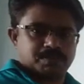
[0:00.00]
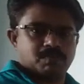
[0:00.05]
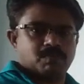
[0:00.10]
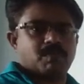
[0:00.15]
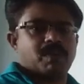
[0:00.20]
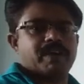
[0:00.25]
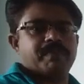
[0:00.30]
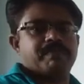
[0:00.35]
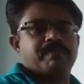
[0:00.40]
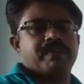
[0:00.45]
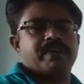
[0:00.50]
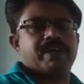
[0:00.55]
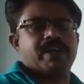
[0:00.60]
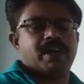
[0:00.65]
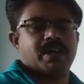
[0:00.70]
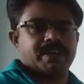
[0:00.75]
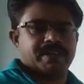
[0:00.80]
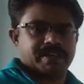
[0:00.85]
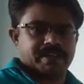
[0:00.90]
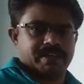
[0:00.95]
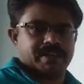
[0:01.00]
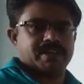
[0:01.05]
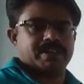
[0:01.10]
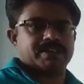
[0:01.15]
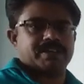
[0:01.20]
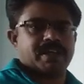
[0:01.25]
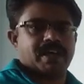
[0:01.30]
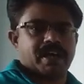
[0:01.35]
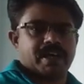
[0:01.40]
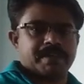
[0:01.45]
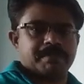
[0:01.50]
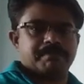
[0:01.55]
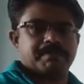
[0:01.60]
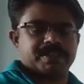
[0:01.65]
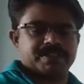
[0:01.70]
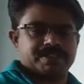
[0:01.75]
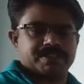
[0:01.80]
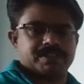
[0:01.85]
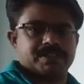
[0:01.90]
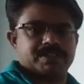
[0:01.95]
what we are here at
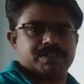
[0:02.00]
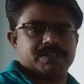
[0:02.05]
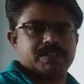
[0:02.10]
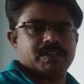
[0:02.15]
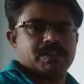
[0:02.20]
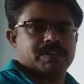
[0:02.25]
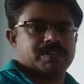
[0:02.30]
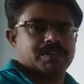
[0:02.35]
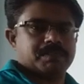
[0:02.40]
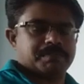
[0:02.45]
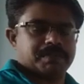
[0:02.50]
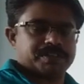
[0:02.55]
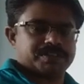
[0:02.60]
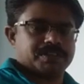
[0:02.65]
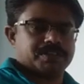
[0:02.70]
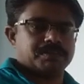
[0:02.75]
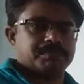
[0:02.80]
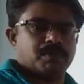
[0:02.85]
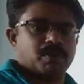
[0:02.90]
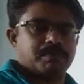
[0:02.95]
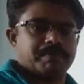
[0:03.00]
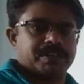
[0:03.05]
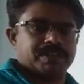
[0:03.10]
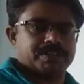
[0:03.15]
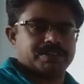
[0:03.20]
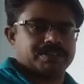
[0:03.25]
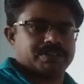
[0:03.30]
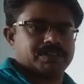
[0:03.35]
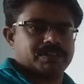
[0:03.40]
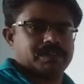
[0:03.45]
present, the present moment.